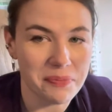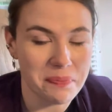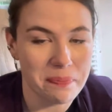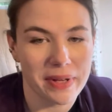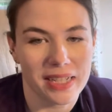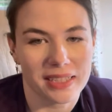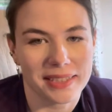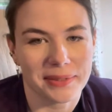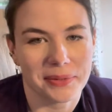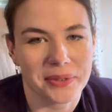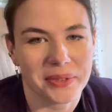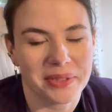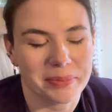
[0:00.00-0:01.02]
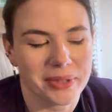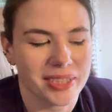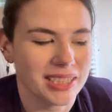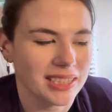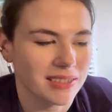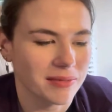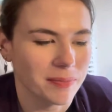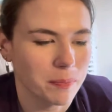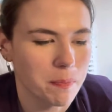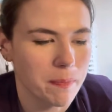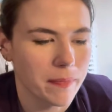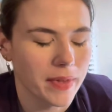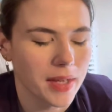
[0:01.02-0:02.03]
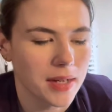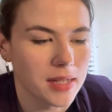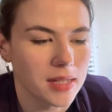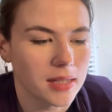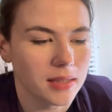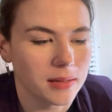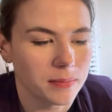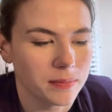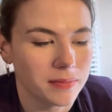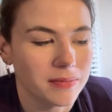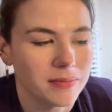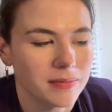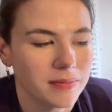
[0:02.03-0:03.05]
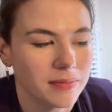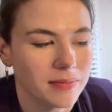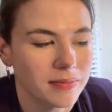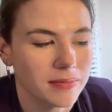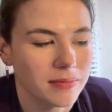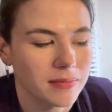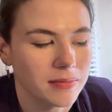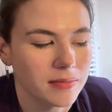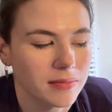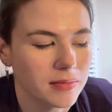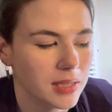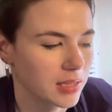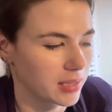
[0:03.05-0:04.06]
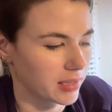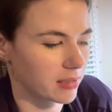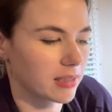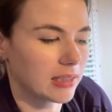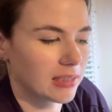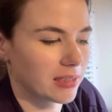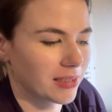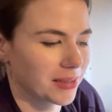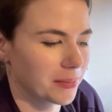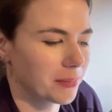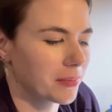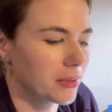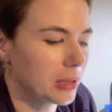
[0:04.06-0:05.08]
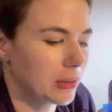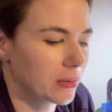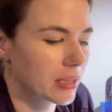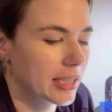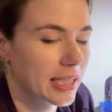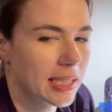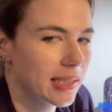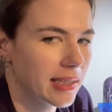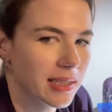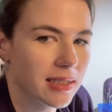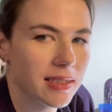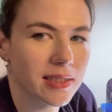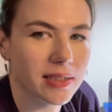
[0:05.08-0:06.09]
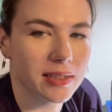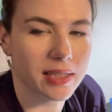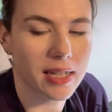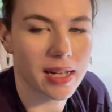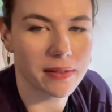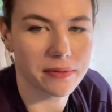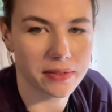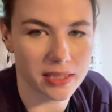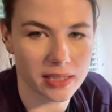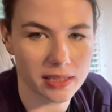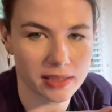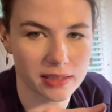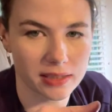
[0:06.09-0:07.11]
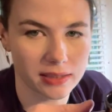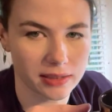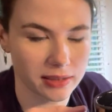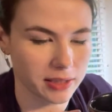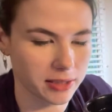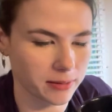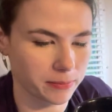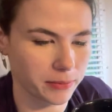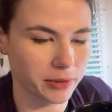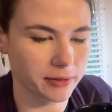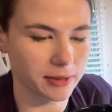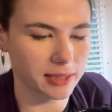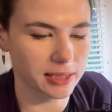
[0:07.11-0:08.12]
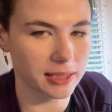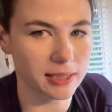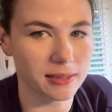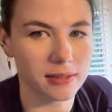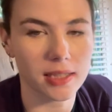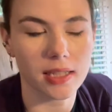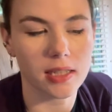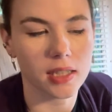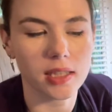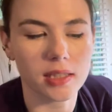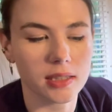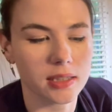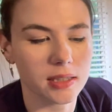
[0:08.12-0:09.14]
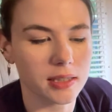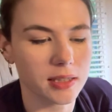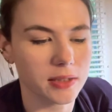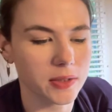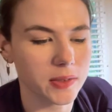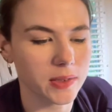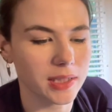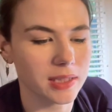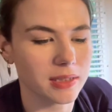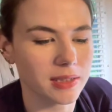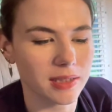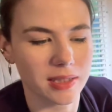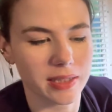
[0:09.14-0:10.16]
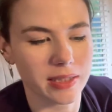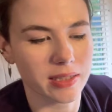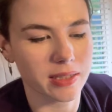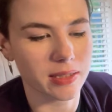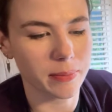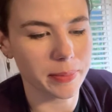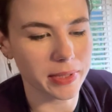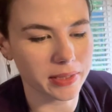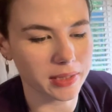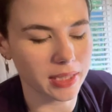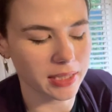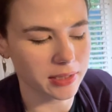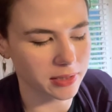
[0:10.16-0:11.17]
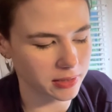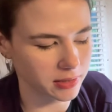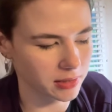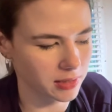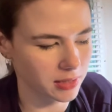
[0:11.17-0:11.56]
Back after a break. I got some new tea that's uncaffeinated. I got some Tulsi to continue on since it's a bit later.